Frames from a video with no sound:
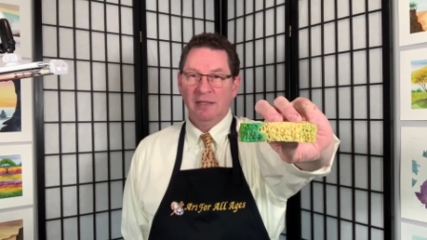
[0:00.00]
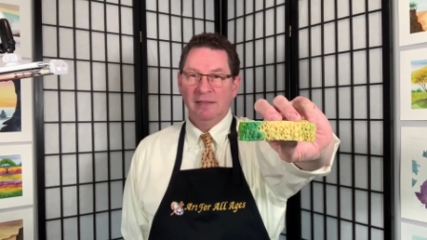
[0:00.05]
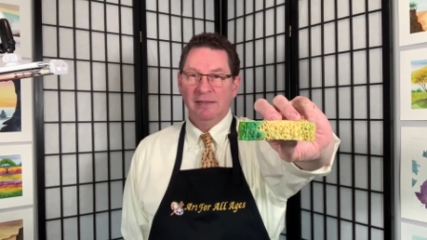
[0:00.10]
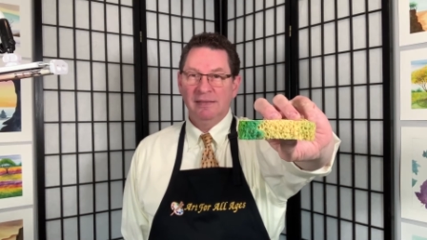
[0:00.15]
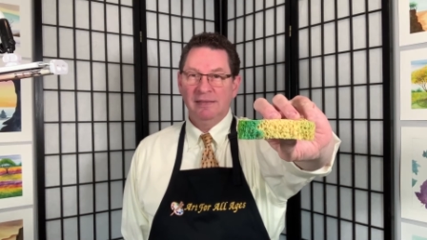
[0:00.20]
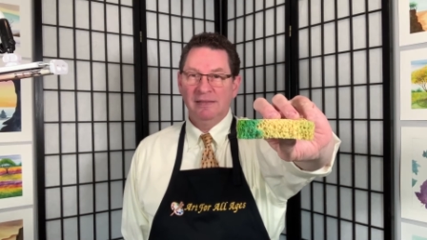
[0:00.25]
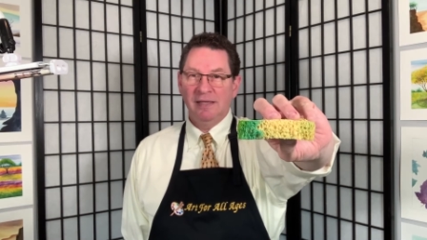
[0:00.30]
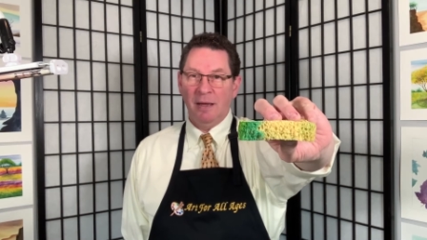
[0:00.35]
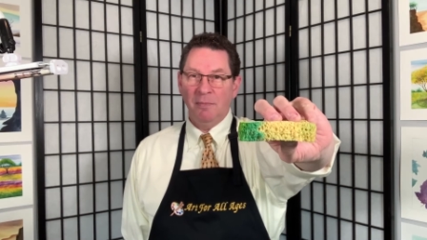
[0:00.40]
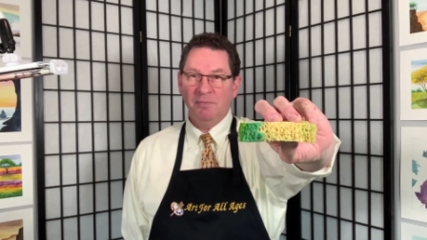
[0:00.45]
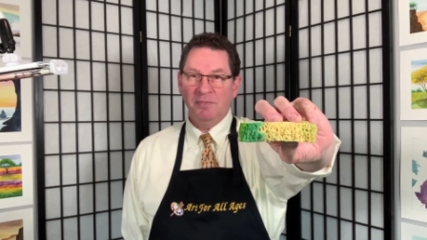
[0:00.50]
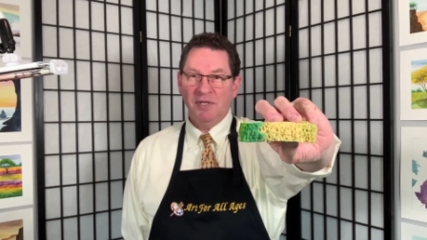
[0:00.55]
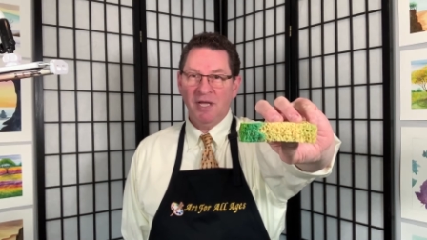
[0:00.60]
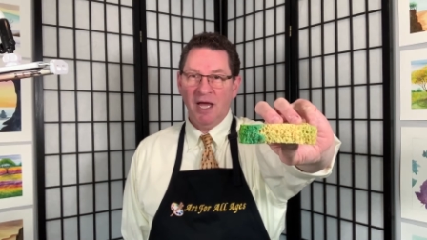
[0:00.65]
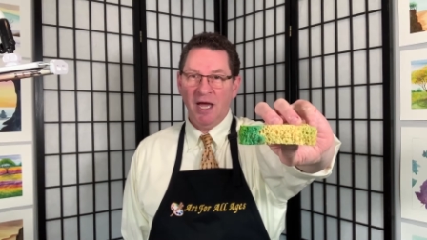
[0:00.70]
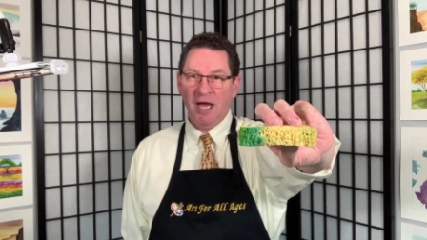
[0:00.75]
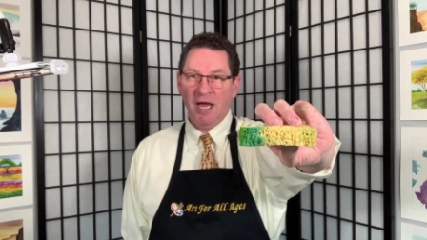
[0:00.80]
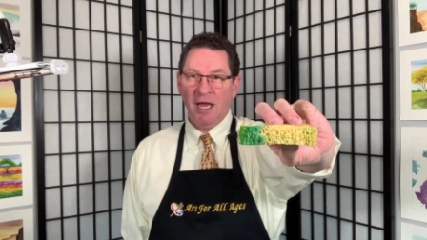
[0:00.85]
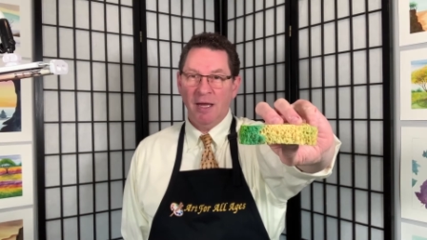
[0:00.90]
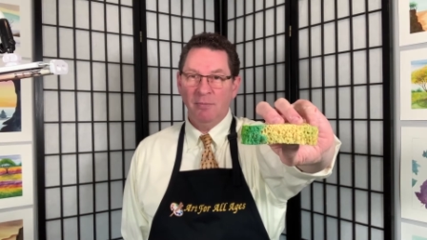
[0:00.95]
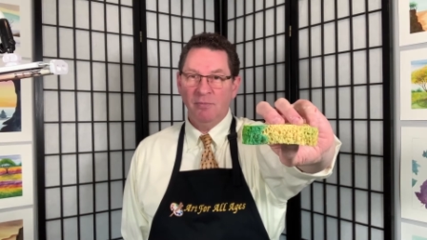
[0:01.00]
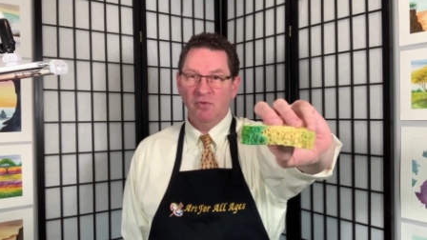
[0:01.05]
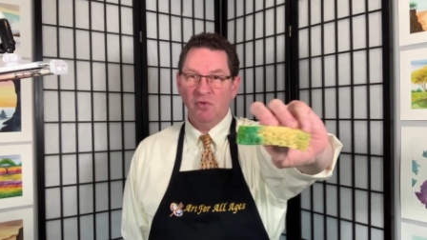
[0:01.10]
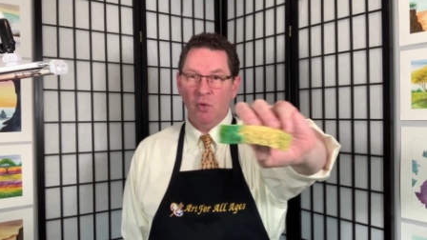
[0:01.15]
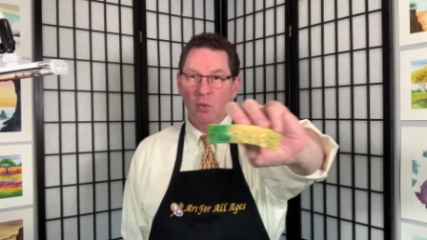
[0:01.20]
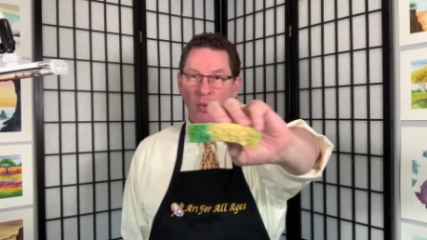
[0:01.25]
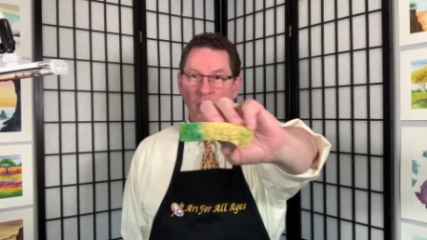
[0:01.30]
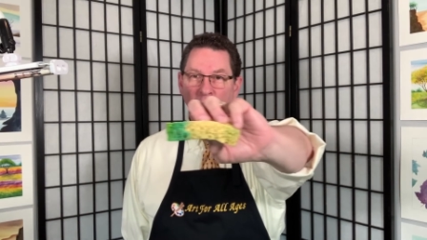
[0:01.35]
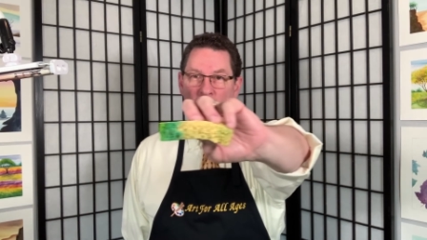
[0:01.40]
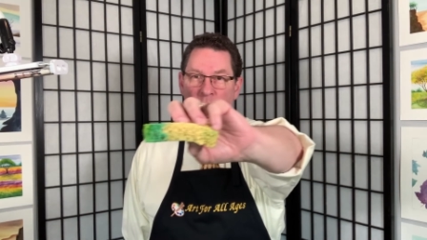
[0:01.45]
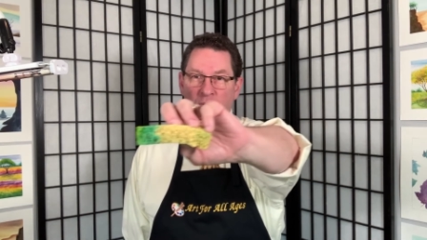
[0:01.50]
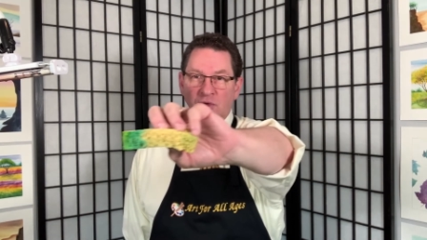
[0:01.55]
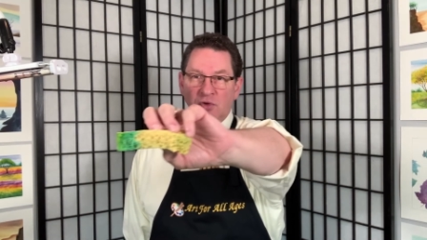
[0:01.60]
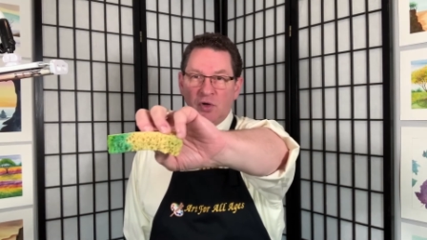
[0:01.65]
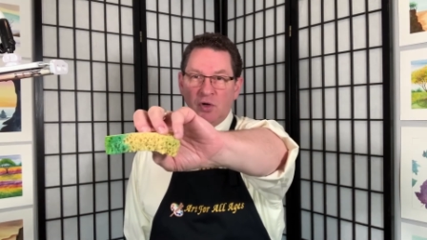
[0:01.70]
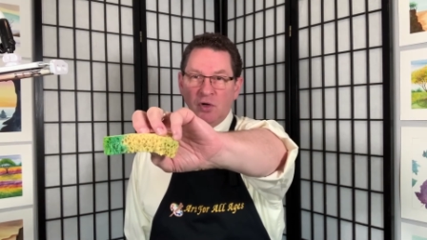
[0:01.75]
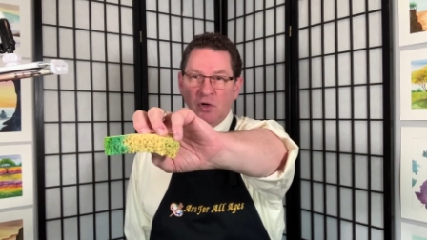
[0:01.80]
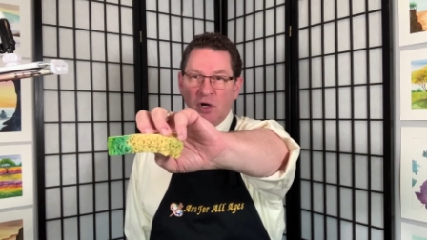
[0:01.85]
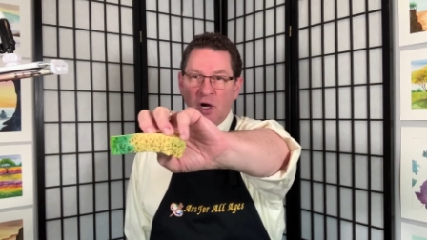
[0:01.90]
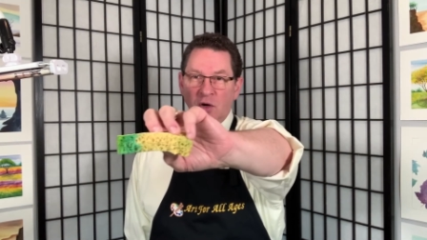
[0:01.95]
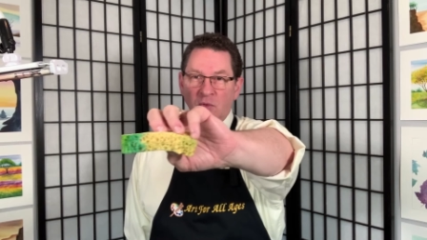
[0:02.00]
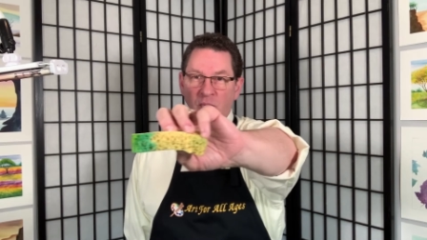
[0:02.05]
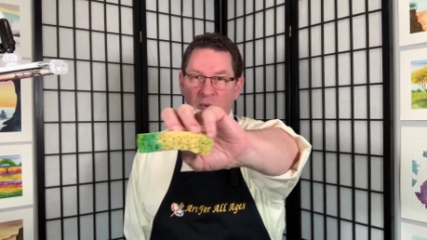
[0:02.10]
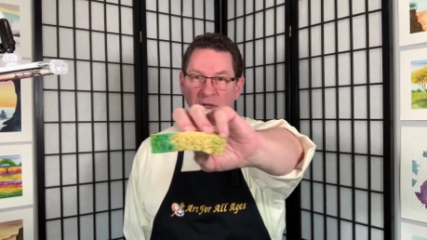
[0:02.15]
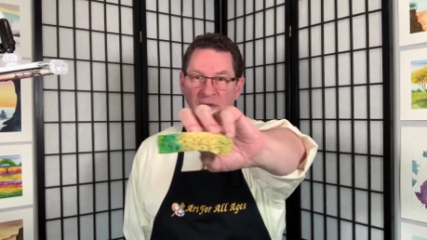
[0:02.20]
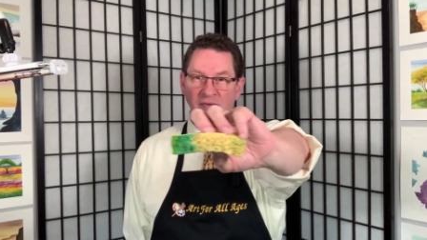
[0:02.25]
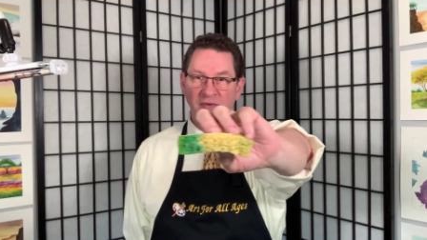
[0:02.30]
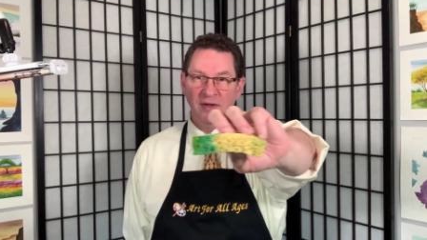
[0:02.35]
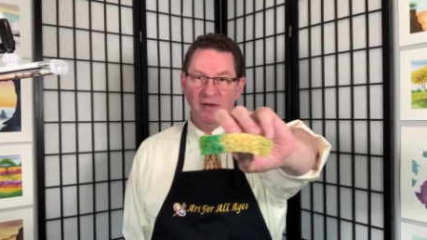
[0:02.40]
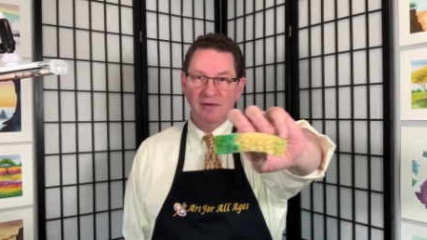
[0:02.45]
Sometimes we will turn our wrist